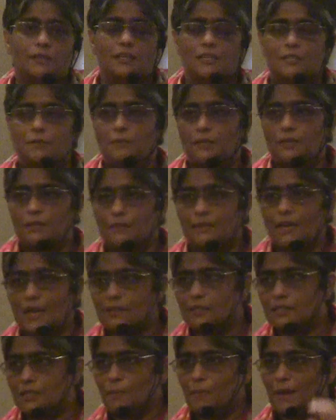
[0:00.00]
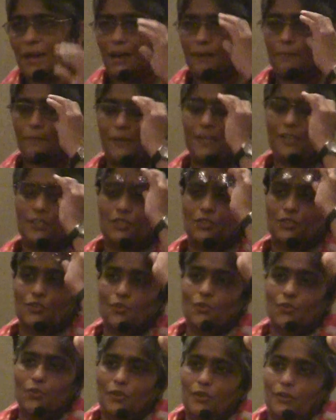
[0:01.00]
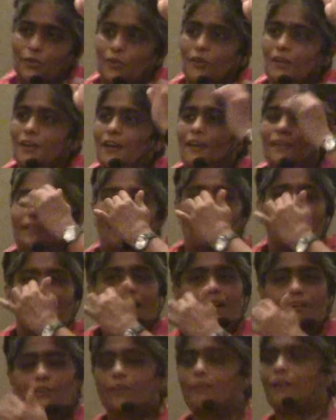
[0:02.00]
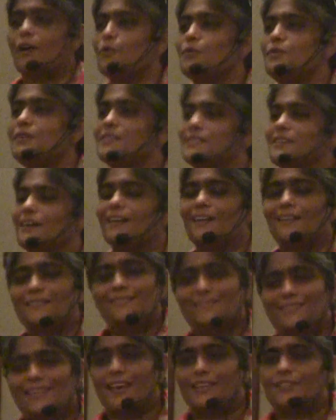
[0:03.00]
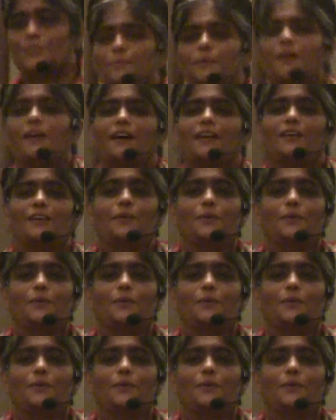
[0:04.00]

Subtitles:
tells me, that's a bad place to go, the hard ground is hard, that's where I